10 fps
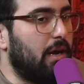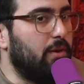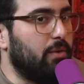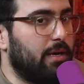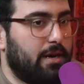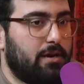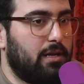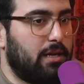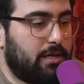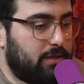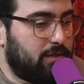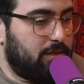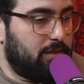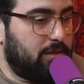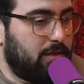I know Caroline
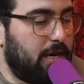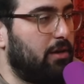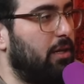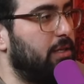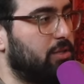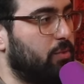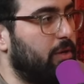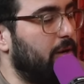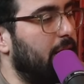Caroline's Twitter